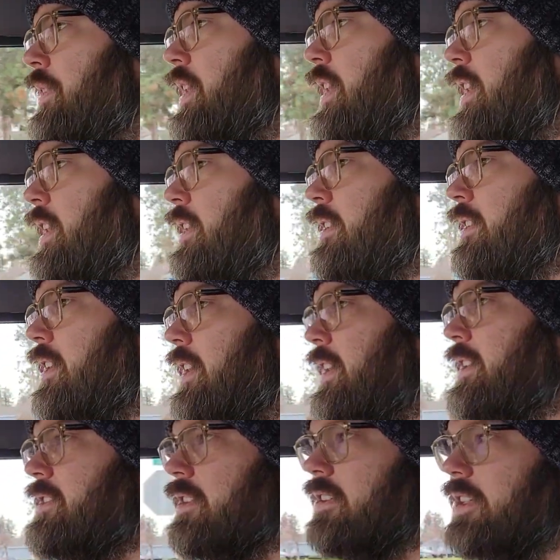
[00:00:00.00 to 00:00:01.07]
And
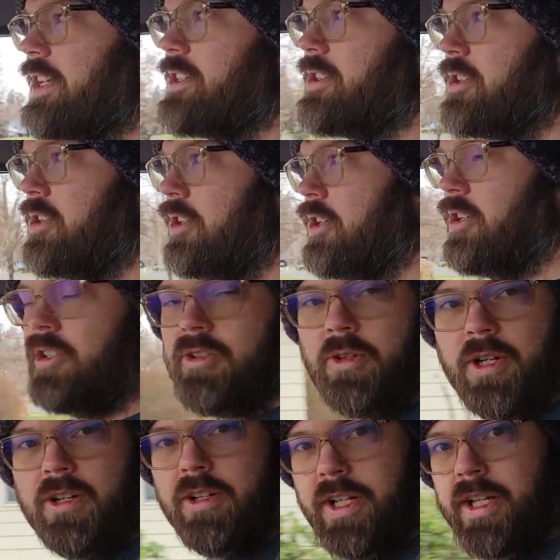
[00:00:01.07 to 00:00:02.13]
it's a less good
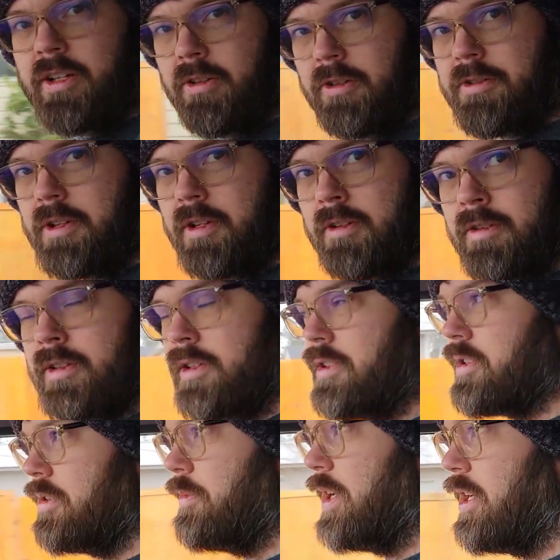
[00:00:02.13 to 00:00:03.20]
Toyota Land Cruiser,
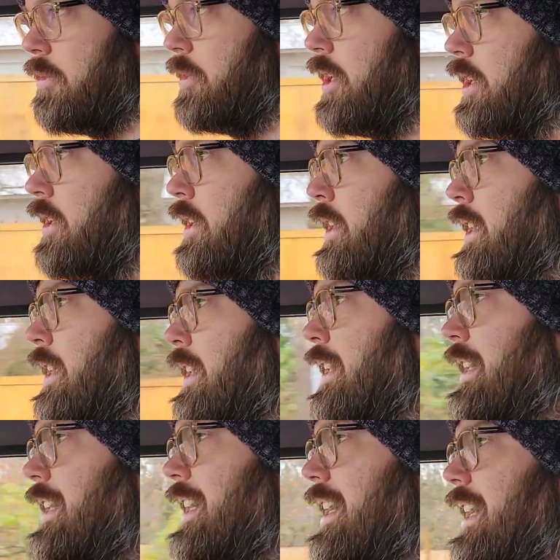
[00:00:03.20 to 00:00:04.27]
is the bottom
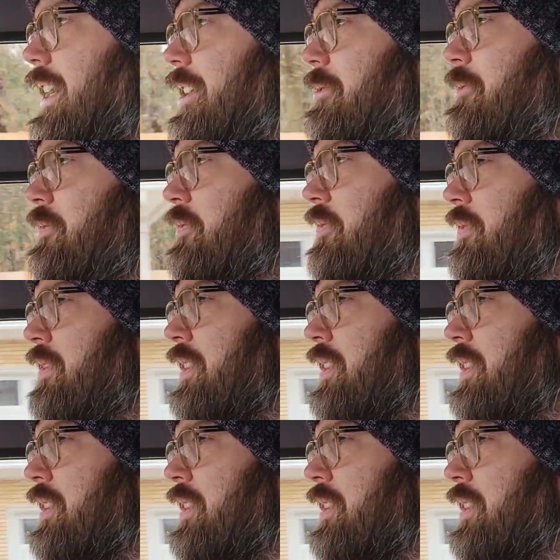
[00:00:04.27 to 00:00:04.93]
line.